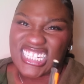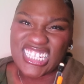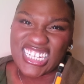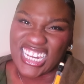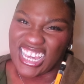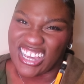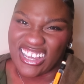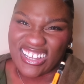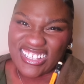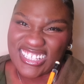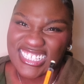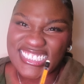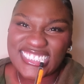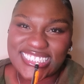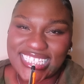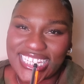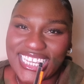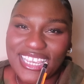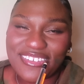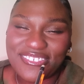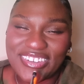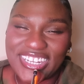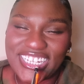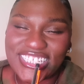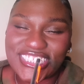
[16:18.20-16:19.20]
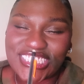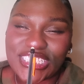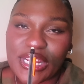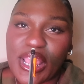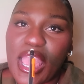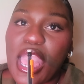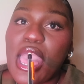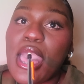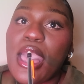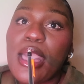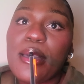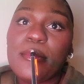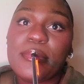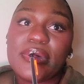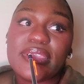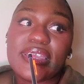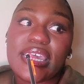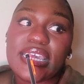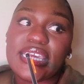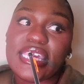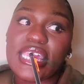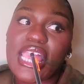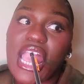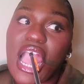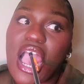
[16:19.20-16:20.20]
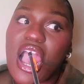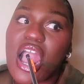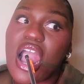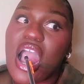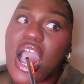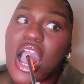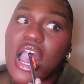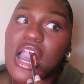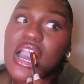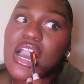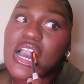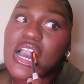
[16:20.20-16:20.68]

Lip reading: No, that's, like, a reach, but, like, yeah.